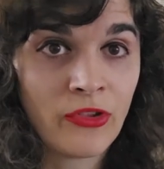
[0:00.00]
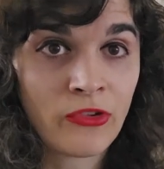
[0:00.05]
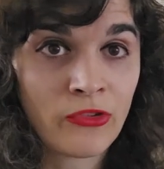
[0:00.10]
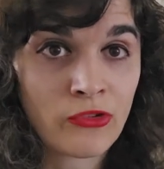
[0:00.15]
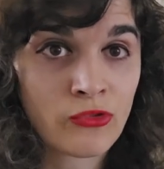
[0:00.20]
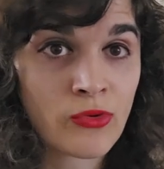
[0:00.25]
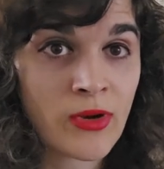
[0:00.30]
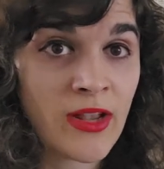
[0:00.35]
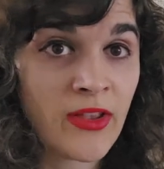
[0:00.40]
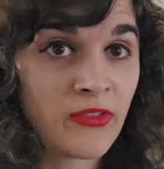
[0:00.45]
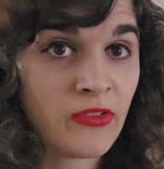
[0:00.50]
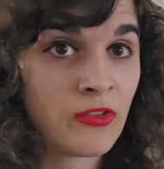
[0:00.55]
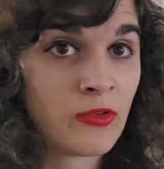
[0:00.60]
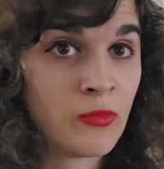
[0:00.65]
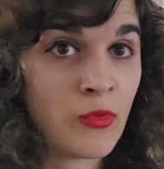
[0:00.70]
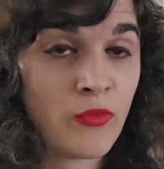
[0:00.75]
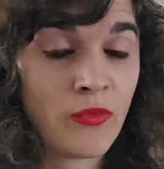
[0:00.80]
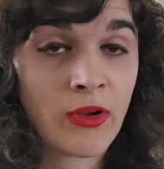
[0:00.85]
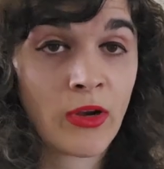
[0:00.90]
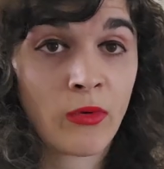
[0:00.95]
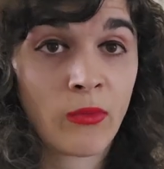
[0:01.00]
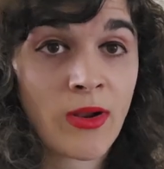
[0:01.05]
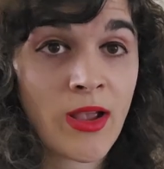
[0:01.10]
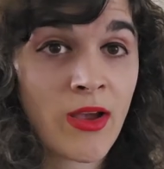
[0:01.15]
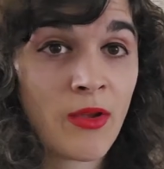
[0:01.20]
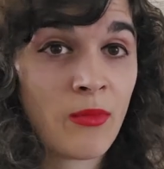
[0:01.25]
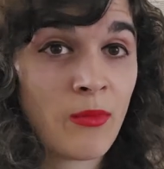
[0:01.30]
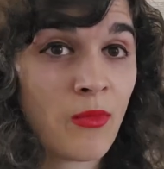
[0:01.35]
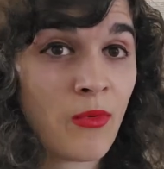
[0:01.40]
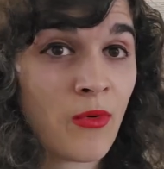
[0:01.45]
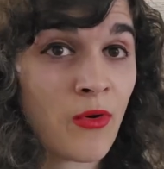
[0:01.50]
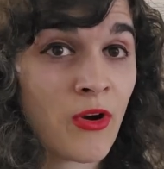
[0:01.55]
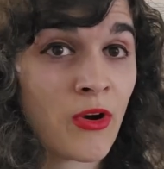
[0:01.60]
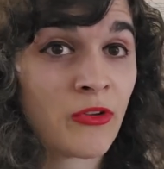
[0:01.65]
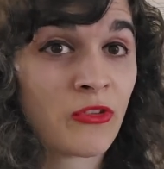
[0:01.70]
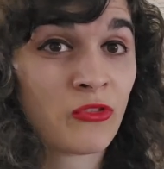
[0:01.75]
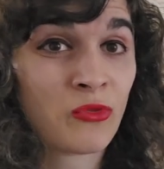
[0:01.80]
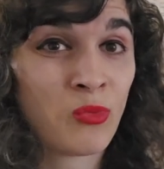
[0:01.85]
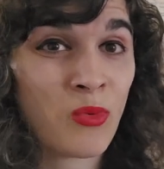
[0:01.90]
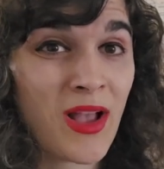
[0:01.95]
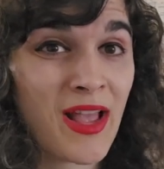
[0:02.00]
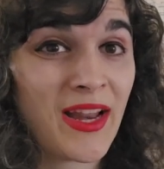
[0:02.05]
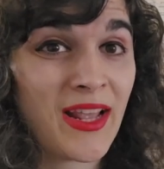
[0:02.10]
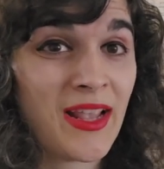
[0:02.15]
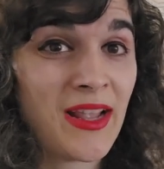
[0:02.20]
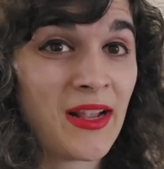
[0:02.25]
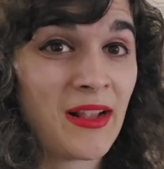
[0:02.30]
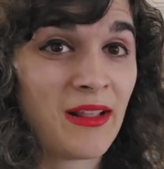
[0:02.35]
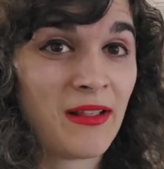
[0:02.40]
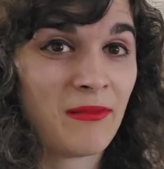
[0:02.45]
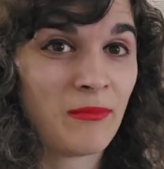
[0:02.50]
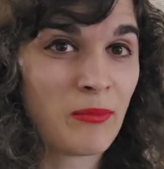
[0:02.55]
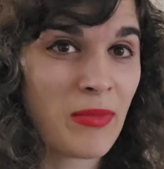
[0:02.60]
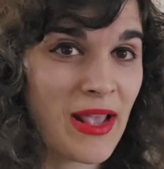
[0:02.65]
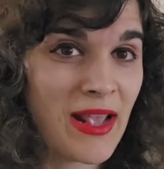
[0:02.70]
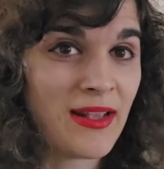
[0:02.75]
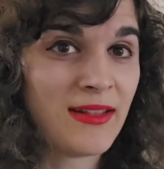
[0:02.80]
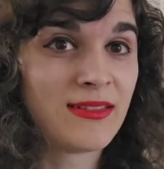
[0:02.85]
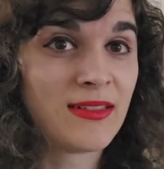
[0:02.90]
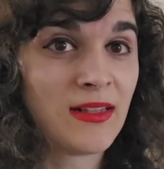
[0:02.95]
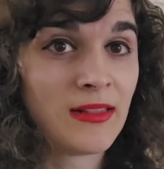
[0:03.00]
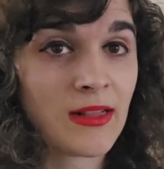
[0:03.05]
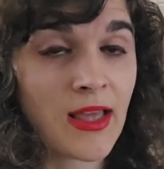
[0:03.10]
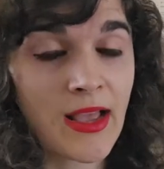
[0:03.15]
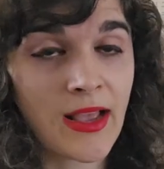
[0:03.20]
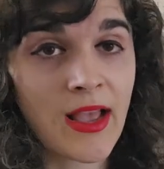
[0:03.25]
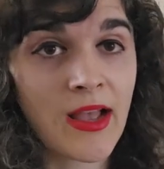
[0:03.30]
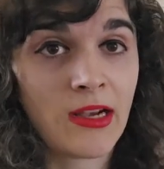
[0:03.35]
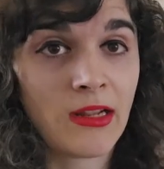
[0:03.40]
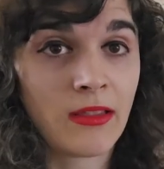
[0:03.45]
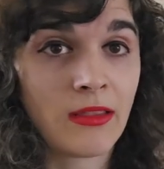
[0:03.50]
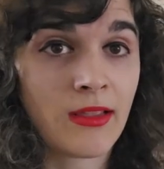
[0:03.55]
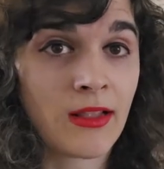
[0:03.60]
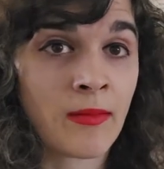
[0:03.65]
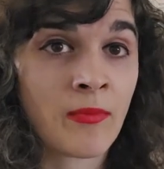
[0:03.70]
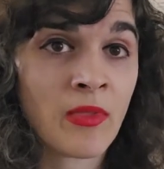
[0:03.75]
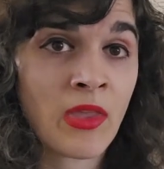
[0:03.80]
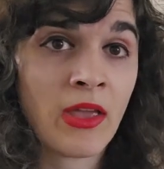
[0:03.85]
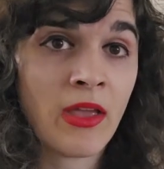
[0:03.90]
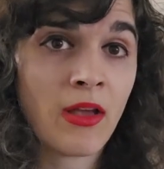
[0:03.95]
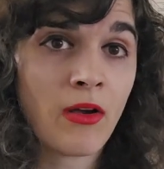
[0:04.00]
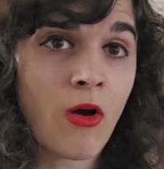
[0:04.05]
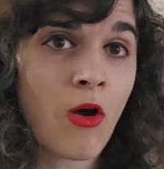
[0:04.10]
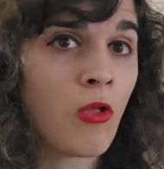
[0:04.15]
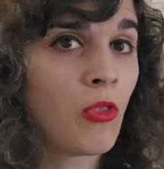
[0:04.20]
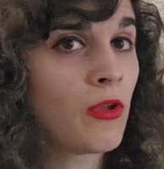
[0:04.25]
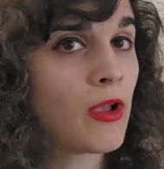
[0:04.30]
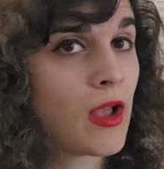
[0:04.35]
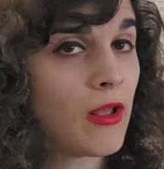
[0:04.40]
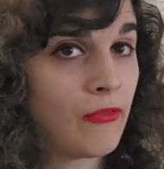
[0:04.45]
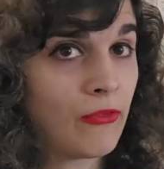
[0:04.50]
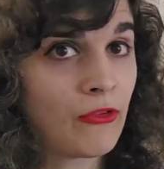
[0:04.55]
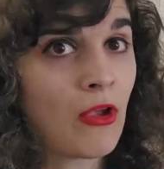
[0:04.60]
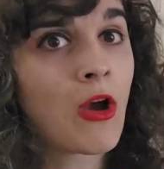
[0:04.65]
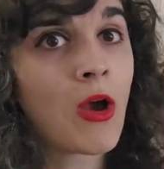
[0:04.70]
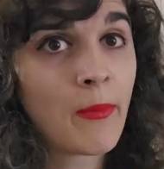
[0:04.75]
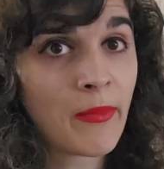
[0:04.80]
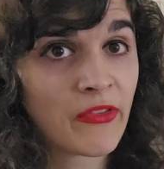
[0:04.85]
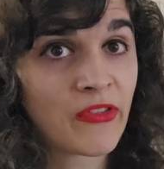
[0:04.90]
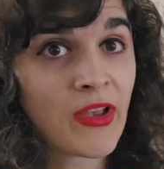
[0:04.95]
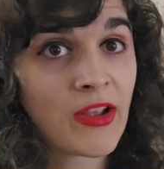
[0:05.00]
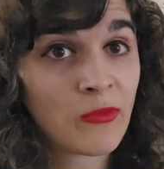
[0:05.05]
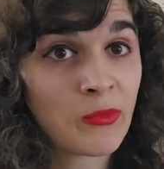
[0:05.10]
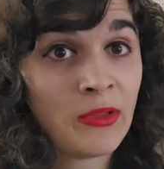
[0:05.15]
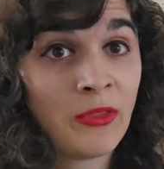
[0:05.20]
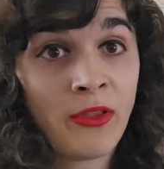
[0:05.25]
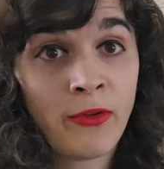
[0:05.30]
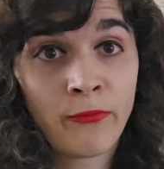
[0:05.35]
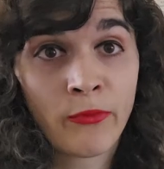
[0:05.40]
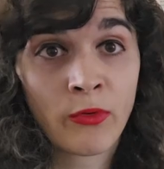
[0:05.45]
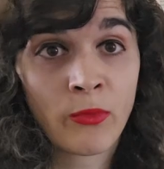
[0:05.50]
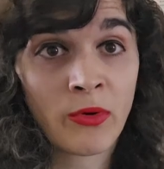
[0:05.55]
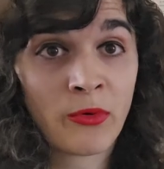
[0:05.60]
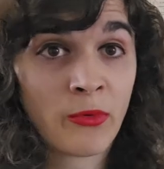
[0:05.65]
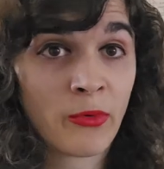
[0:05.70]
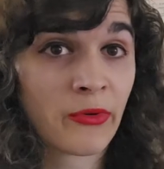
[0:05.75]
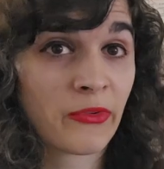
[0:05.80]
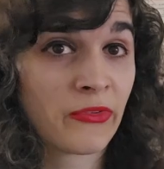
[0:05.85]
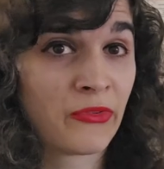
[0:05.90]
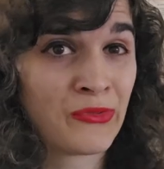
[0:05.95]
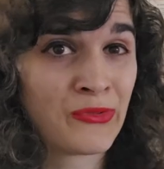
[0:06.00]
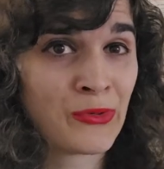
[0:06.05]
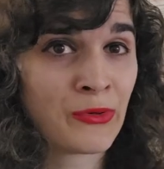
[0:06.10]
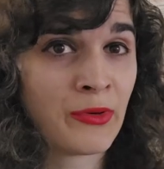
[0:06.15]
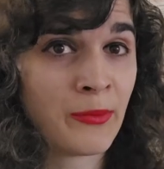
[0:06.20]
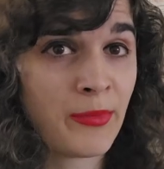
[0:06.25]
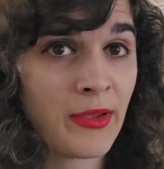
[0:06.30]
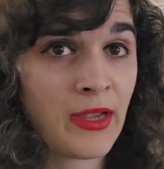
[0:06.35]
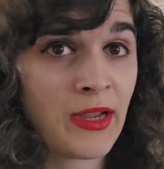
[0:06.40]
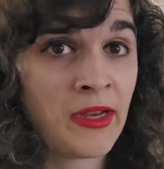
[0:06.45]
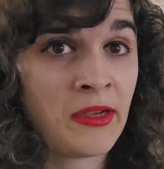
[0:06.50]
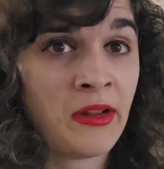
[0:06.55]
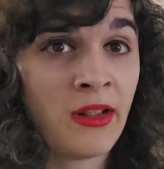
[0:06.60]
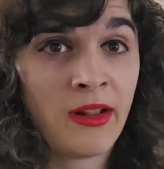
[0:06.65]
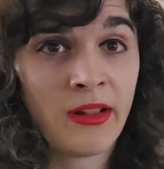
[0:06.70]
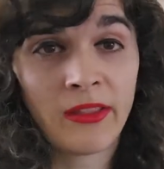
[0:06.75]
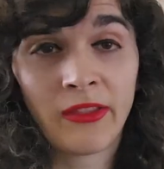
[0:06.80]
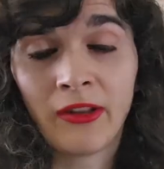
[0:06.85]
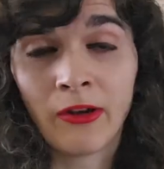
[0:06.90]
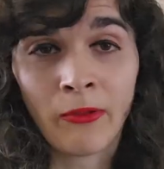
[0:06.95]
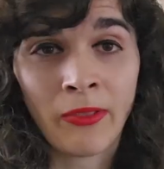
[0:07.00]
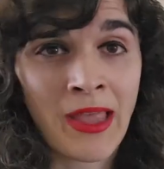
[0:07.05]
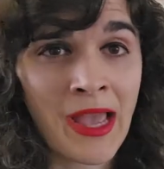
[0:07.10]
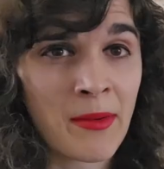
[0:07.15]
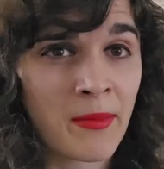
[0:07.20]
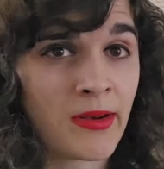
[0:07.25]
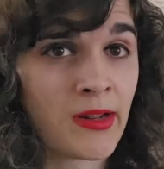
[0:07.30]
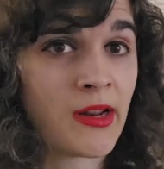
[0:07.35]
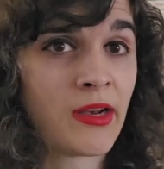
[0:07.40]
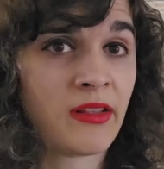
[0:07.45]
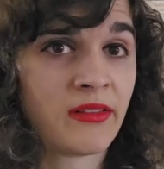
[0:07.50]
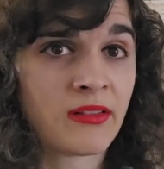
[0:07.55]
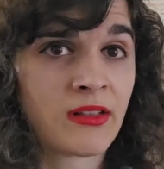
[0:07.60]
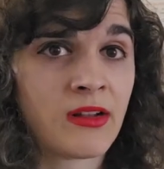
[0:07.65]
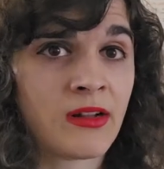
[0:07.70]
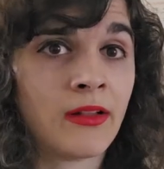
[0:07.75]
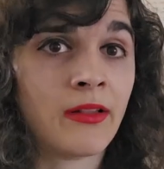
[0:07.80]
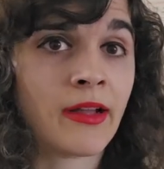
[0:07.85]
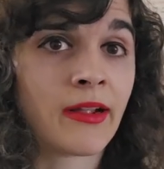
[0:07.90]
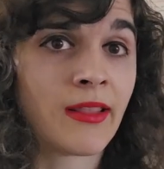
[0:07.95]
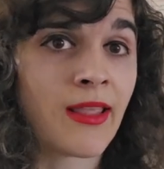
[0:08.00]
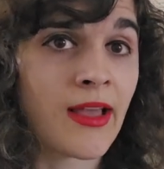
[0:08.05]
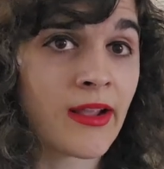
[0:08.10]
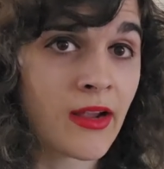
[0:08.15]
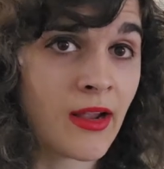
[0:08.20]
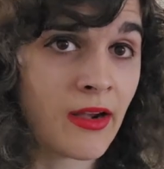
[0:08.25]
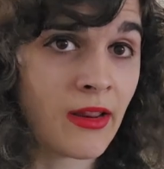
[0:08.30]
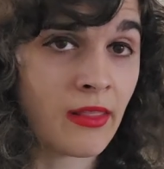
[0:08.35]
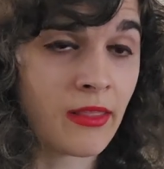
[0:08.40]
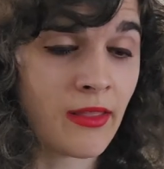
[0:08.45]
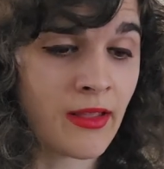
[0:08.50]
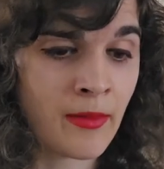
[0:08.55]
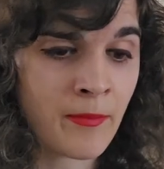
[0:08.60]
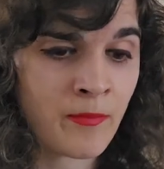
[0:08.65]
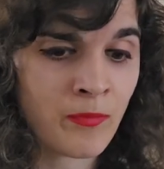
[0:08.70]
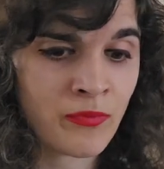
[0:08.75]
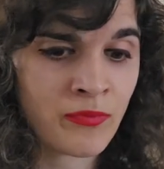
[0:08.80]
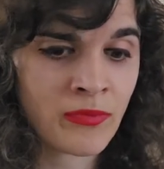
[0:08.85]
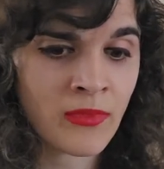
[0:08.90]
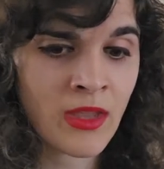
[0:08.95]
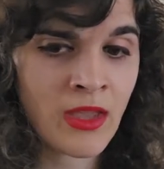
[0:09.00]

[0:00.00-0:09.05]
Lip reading: distressed, they're moving around more, sweating and pacing, that kind of thing. All the common signs we look for when horses are in pain, laminitis, colic, that kind of thing.